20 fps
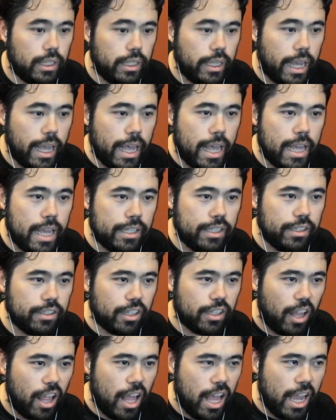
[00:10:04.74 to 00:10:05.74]
And he
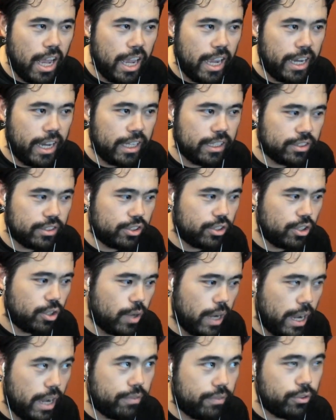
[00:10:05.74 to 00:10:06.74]
declines.
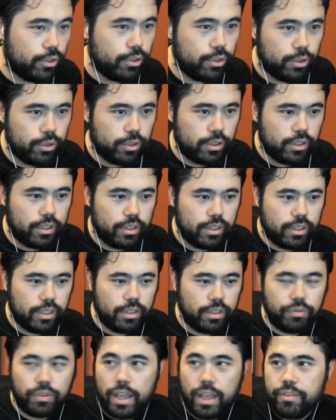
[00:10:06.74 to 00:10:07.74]
So after
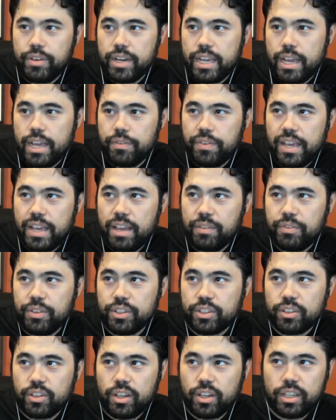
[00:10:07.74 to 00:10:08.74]
uh, five and a half half, he
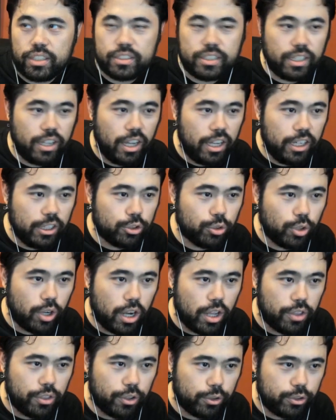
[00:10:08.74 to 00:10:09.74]
declines. He got a
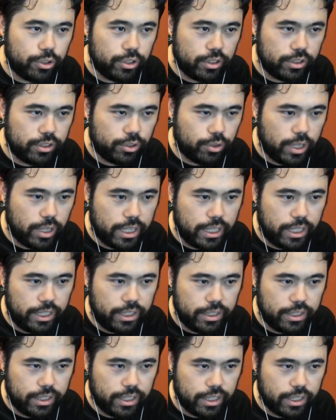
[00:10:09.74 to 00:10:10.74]
draw, though. To his credit, he
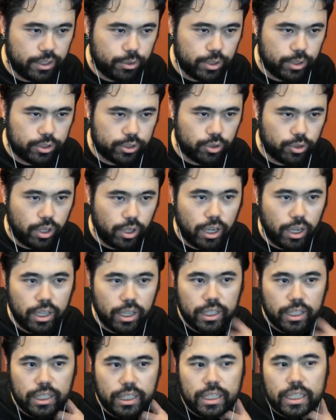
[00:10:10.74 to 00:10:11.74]
did get a quick
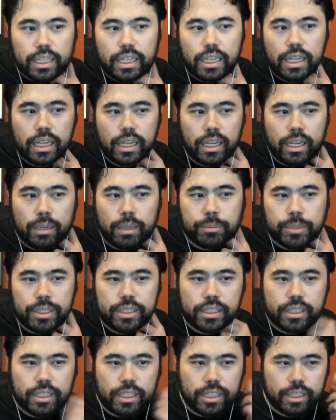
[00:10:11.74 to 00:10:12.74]
draw. Um, he
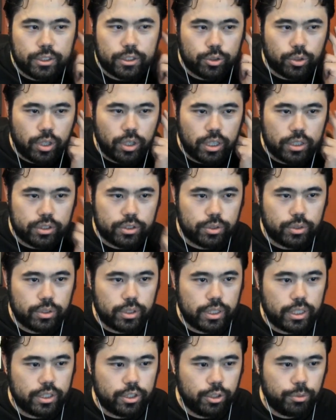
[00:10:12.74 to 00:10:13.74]
did get a draw, so
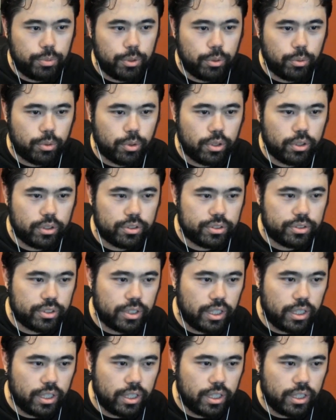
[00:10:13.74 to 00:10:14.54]
it could be worse.